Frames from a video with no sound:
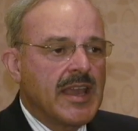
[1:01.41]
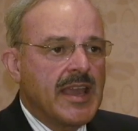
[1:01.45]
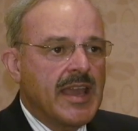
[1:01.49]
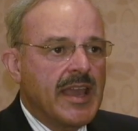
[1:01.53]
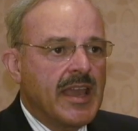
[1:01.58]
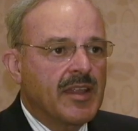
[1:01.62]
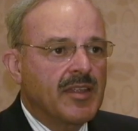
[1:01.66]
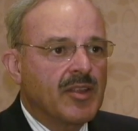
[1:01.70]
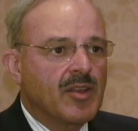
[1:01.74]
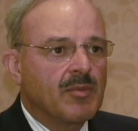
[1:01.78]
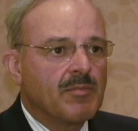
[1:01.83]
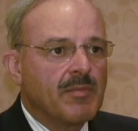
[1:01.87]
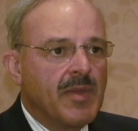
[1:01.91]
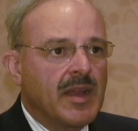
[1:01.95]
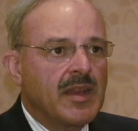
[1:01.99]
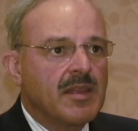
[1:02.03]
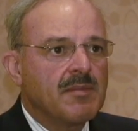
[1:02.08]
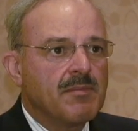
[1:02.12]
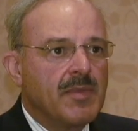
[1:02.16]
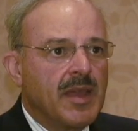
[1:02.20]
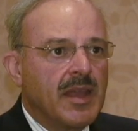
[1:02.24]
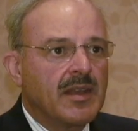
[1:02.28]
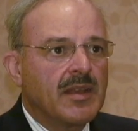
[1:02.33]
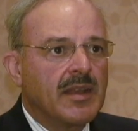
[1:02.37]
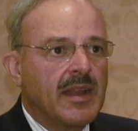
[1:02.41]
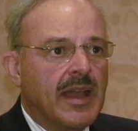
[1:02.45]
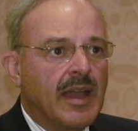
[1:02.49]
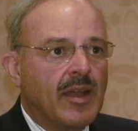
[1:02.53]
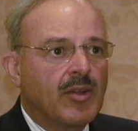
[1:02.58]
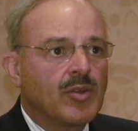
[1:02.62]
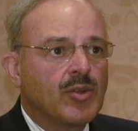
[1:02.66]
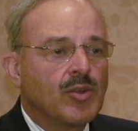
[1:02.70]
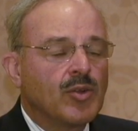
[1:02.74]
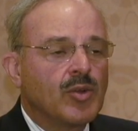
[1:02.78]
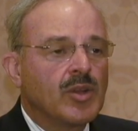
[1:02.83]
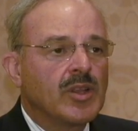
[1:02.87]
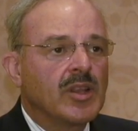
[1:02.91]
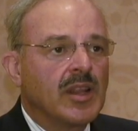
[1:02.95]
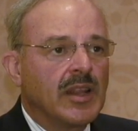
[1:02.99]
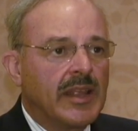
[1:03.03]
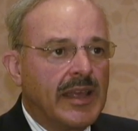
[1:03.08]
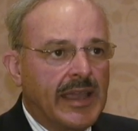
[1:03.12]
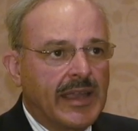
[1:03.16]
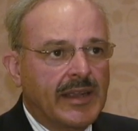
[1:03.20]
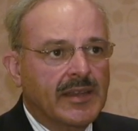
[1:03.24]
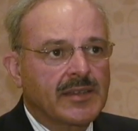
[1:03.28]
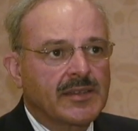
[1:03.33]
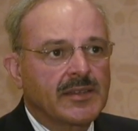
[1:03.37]
And there are many men now who
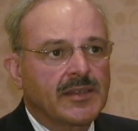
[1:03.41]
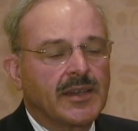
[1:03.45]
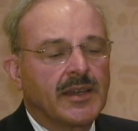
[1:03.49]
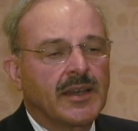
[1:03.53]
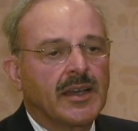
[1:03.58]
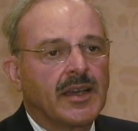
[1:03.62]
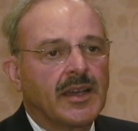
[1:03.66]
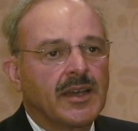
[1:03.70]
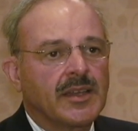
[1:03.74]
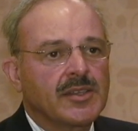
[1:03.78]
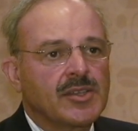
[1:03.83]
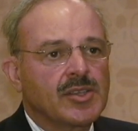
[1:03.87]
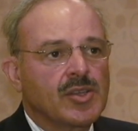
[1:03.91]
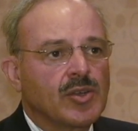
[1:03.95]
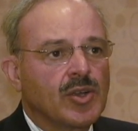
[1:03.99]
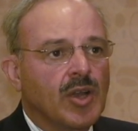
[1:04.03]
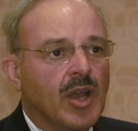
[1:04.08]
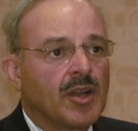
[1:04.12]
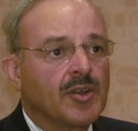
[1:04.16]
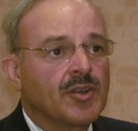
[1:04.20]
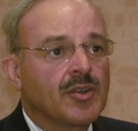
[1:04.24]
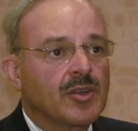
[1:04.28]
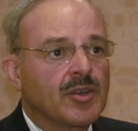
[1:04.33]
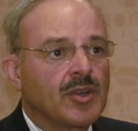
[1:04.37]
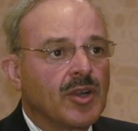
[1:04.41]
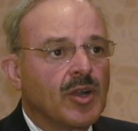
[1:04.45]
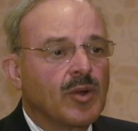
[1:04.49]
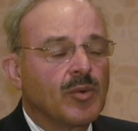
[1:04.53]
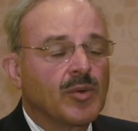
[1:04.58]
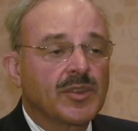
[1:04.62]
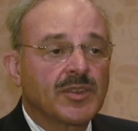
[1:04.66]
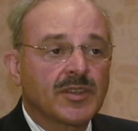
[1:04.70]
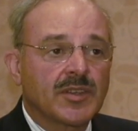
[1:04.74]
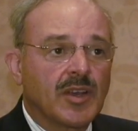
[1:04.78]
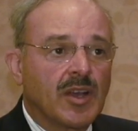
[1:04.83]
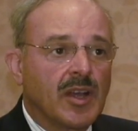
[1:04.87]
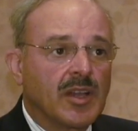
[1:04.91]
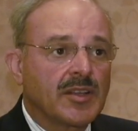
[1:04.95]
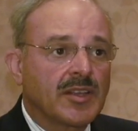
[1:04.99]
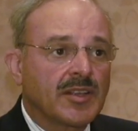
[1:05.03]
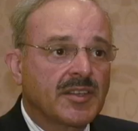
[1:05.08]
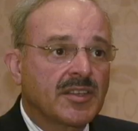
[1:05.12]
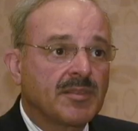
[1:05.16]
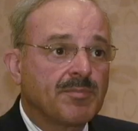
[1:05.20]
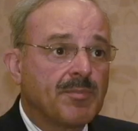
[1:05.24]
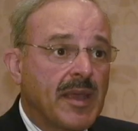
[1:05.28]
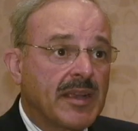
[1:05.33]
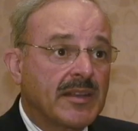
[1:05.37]
elect to undergo what's called
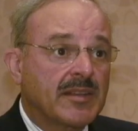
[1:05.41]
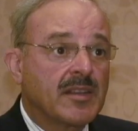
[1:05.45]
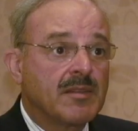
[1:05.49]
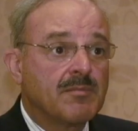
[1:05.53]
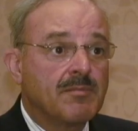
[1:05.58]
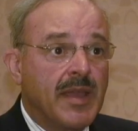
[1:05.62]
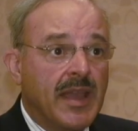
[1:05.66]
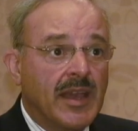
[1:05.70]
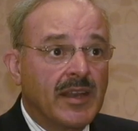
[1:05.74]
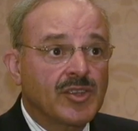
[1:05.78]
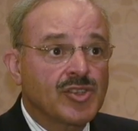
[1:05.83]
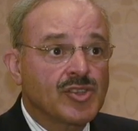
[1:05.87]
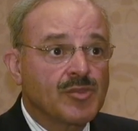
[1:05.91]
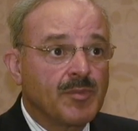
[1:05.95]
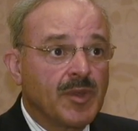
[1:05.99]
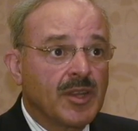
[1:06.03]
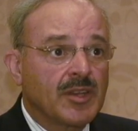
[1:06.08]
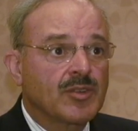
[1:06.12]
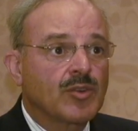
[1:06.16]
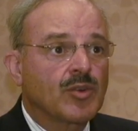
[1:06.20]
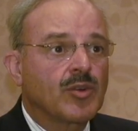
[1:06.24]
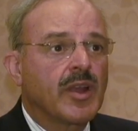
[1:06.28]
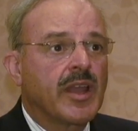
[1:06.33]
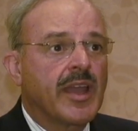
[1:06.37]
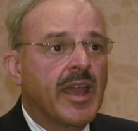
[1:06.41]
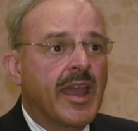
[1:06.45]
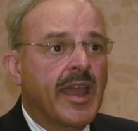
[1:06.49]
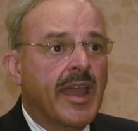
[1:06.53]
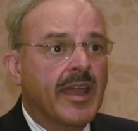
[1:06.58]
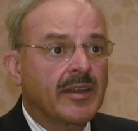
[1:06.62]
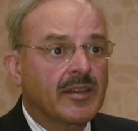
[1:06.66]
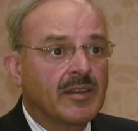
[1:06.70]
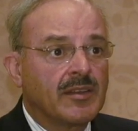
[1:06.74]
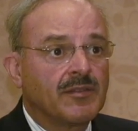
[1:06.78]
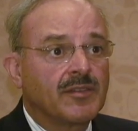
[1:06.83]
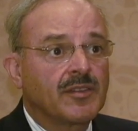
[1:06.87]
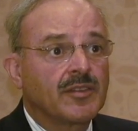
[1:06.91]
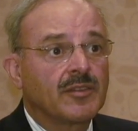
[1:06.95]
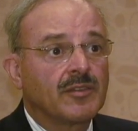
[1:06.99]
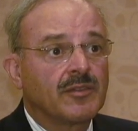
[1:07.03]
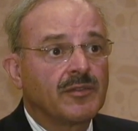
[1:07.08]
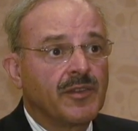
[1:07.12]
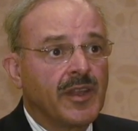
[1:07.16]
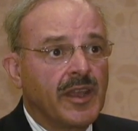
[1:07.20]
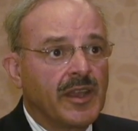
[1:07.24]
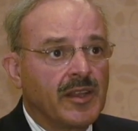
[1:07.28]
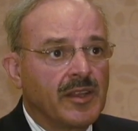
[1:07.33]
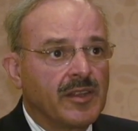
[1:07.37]
expectant management or active
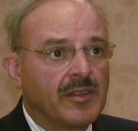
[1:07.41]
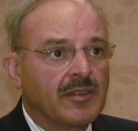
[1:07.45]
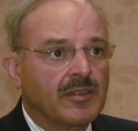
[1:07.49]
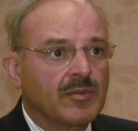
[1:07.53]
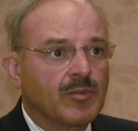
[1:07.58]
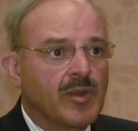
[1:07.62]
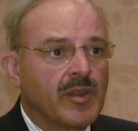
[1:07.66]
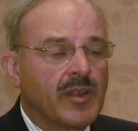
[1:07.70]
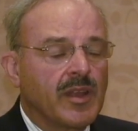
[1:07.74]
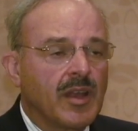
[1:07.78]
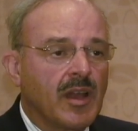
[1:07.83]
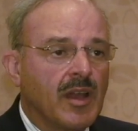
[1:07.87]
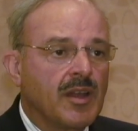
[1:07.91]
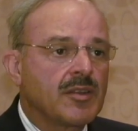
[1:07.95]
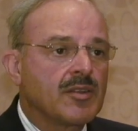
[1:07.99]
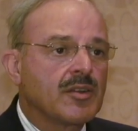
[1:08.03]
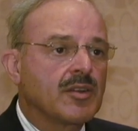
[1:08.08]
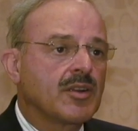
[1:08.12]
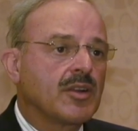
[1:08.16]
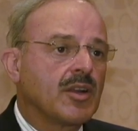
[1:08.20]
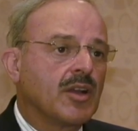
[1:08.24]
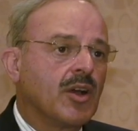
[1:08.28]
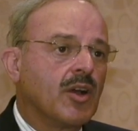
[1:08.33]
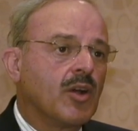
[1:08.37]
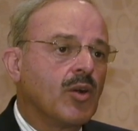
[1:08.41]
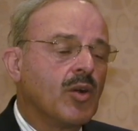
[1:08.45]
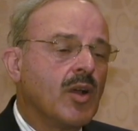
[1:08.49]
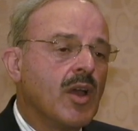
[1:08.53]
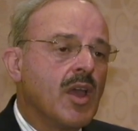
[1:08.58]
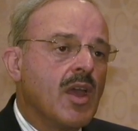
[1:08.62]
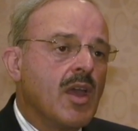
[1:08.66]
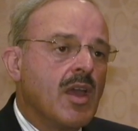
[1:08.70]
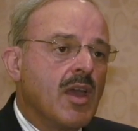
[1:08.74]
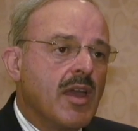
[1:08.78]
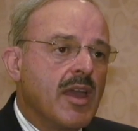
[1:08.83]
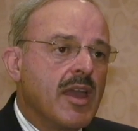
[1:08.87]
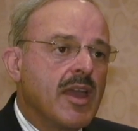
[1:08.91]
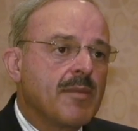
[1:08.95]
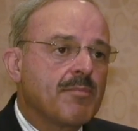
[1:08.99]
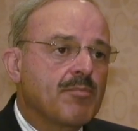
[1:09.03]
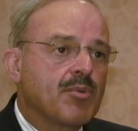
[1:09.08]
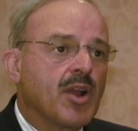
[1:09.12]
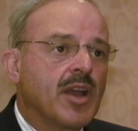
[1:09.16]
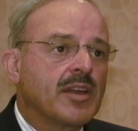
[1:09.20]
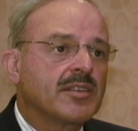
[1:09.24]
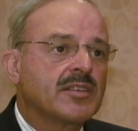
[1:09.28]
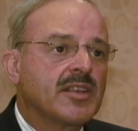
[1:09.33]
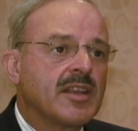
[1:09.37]
surveillance, where they undergo a
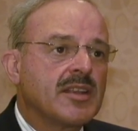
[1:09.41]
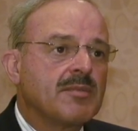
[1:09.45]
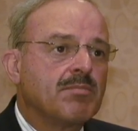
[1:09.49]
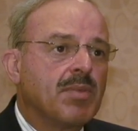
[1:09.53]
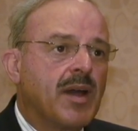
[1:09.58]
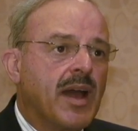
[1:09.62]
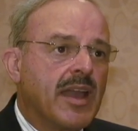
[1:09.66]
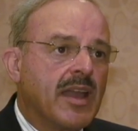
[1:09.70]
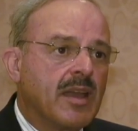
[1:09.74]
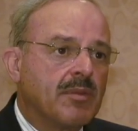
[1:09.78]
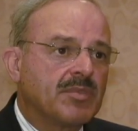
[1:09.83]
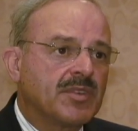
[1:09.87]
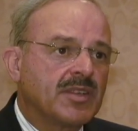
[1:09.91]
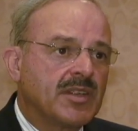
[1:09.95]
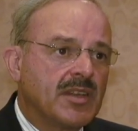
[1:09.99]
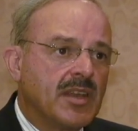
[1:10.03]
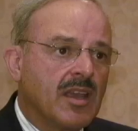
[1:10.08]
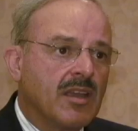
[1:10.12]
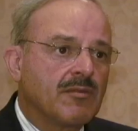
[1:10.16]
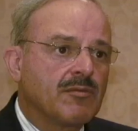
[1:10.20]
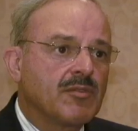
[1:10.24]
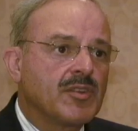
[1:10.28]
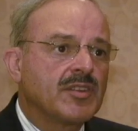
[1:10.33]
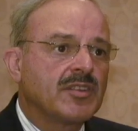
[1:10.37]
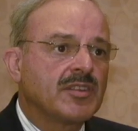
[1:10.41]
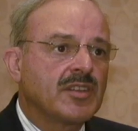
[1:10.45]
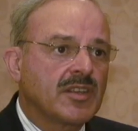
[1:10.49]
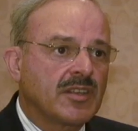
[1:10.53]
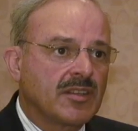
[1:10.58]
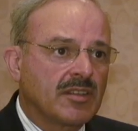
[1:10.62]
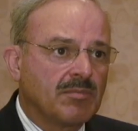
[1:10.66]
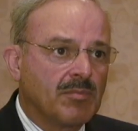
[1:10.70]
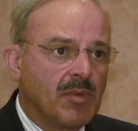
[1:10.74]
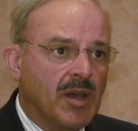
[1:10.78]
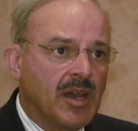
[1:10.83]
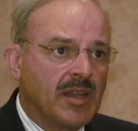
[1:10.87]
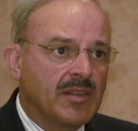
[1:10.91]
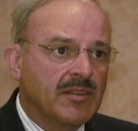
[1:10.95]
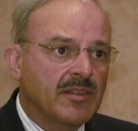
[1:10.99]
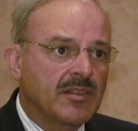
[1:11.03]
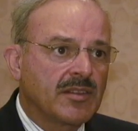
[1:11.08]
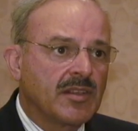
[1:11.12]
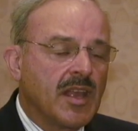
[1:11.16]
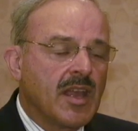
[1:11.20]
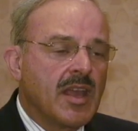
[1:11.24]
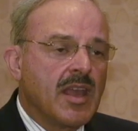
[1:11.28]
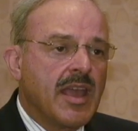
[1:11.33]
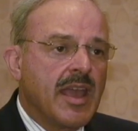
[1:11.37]
prostate biopsy every 6
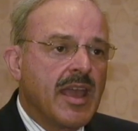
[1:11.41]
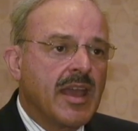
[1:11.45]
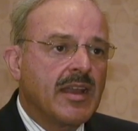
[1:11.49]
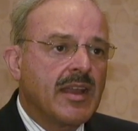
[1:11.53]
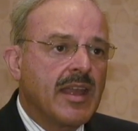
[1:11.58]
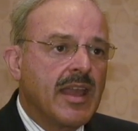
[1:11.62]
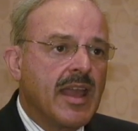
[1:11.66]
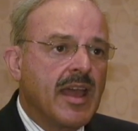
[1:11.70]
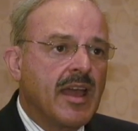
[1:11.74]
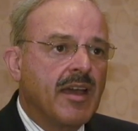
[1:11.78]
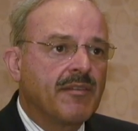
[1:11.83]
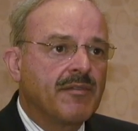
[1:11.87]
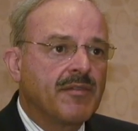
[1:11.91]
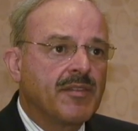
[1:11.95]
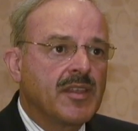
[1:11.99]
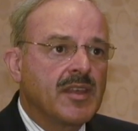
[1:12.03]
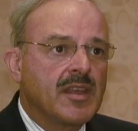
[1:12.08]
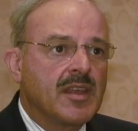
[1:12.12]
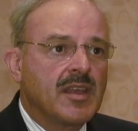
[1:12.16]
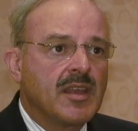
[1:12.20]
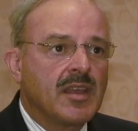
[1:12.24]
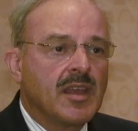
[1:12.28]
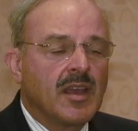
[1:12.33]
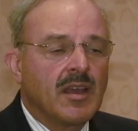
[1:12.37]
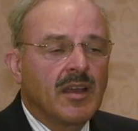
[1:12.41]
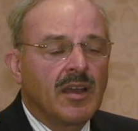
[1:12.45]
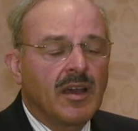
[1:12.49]
months and have the